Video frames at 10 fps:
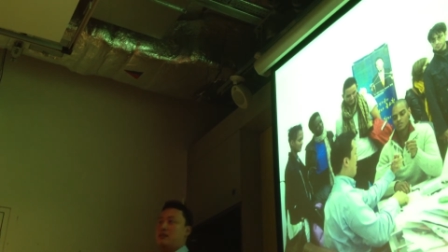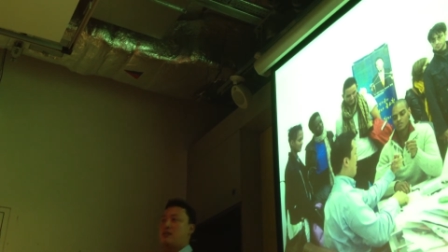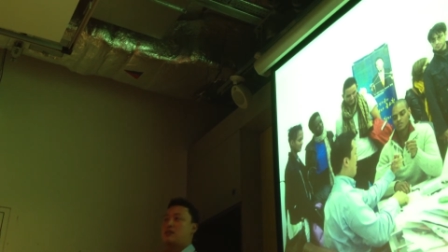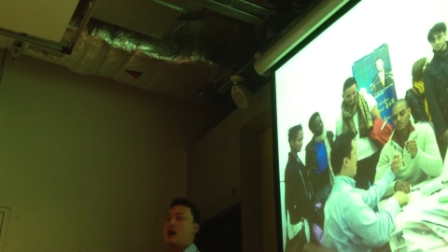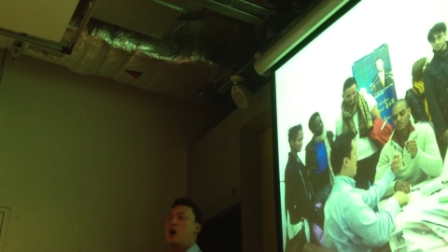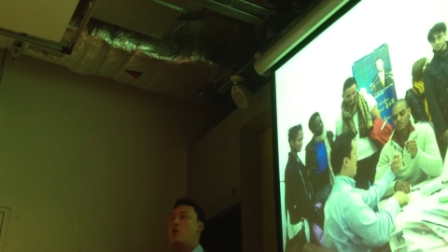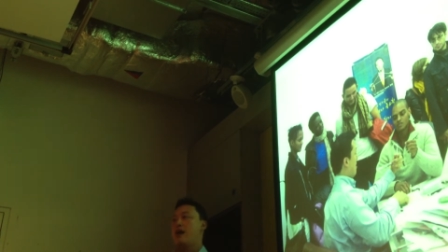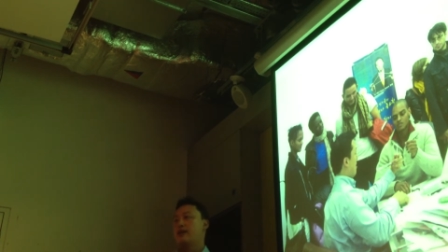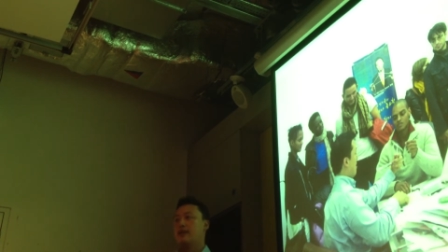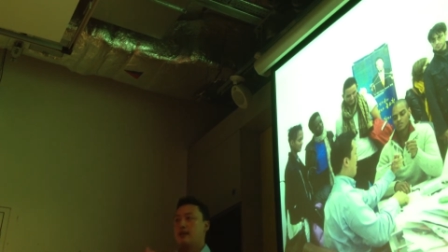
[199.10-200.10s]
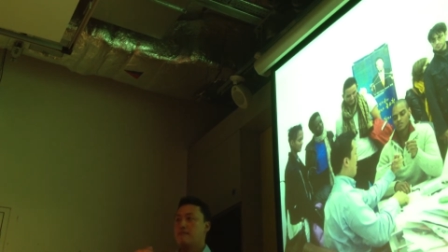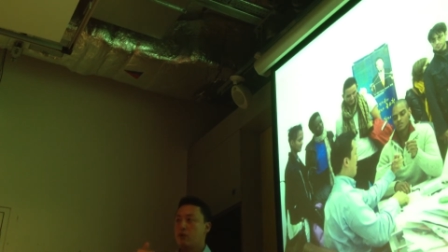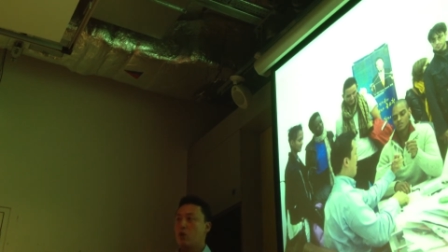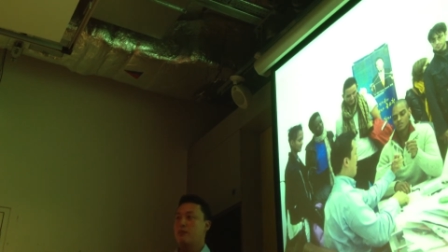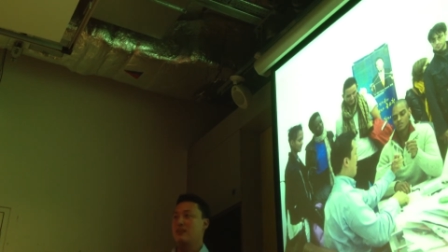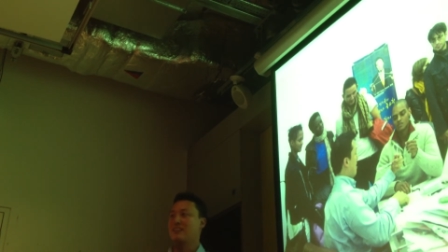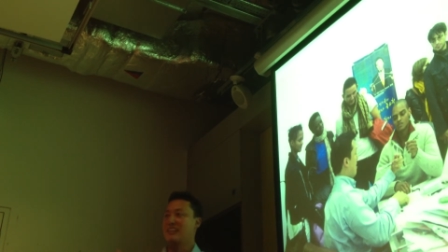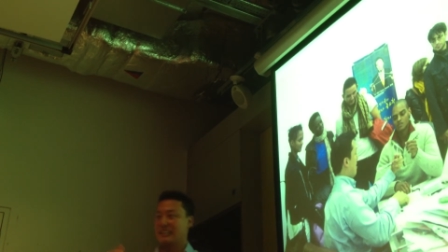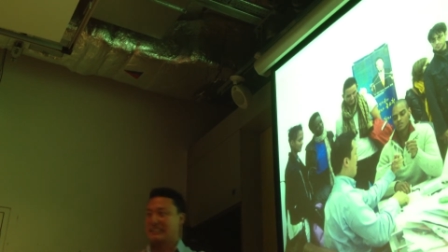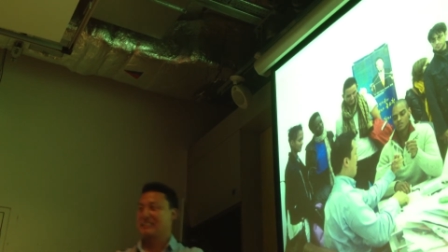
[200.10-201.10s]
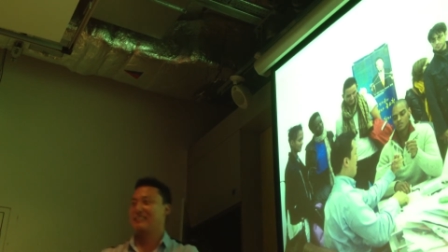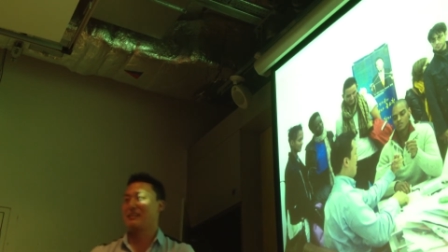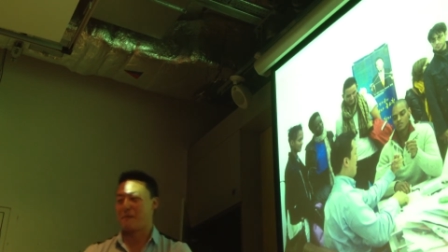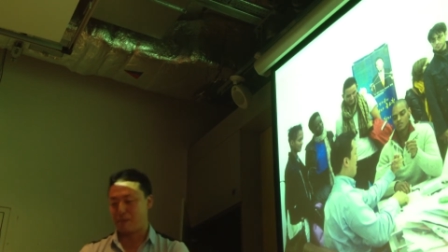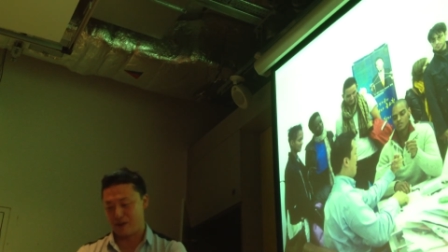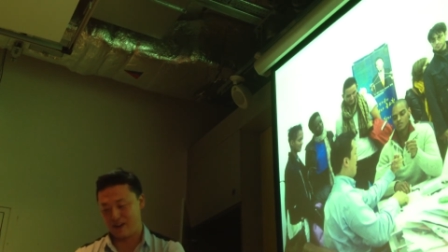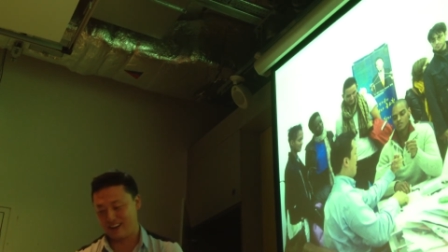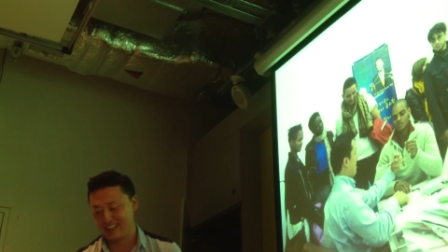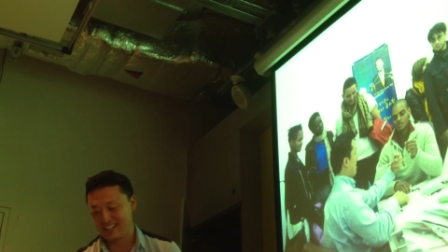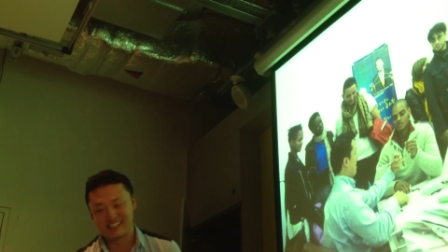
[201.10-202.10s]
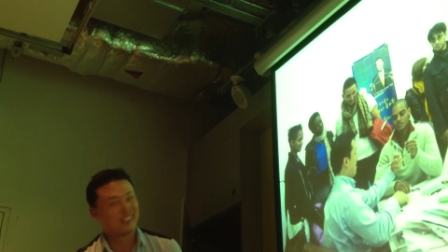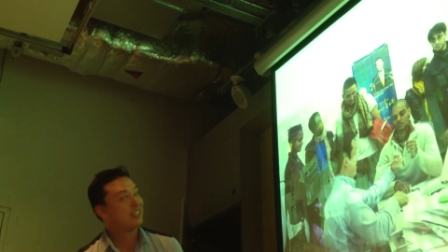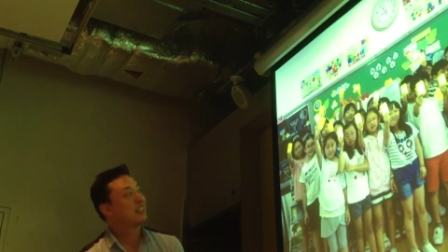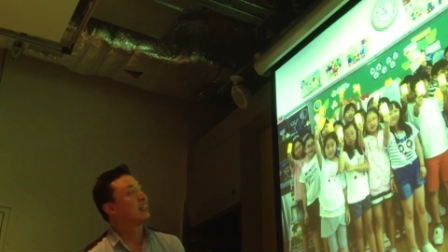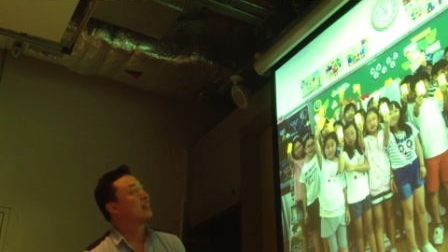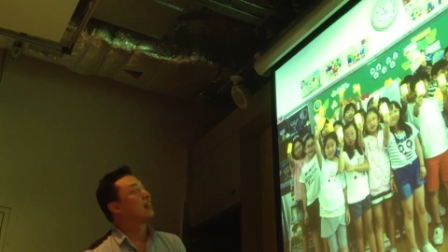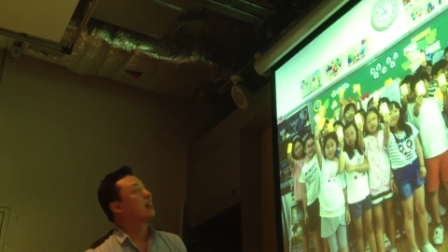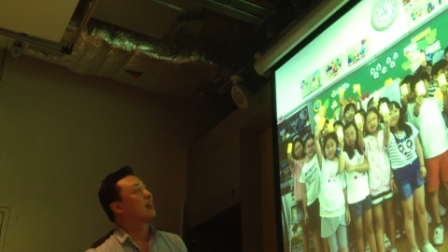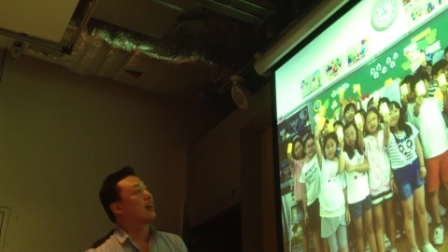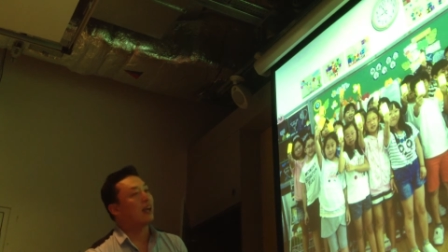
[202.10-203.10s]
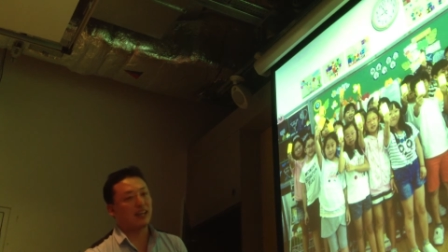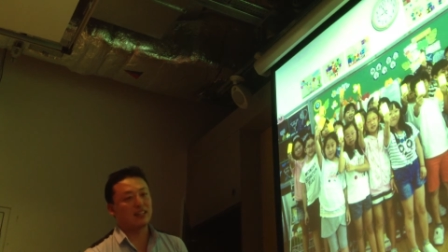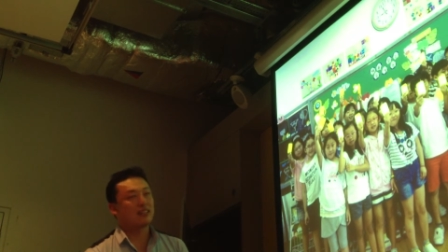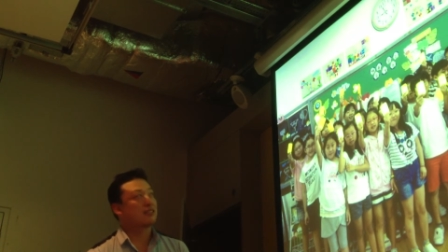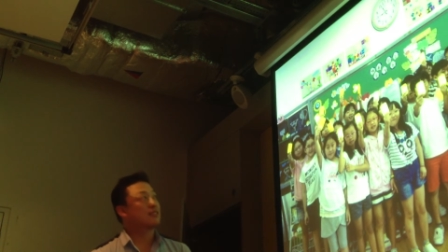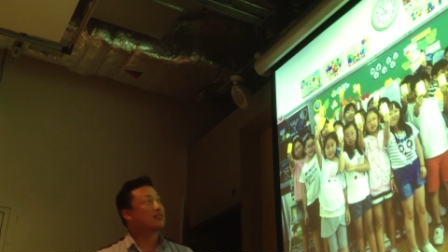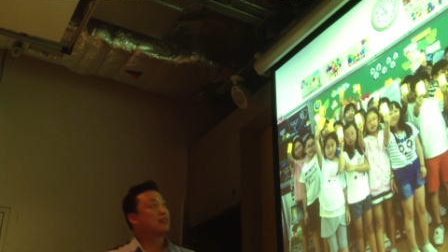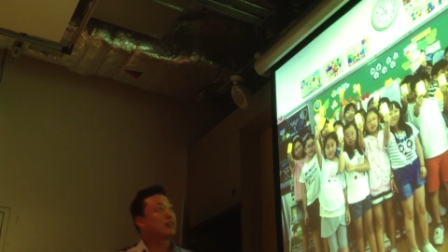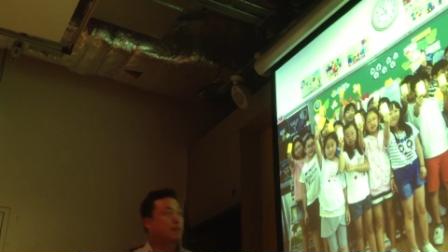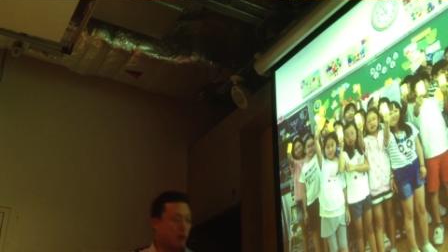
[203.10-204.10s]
That's how I get involved in like deeper and this is another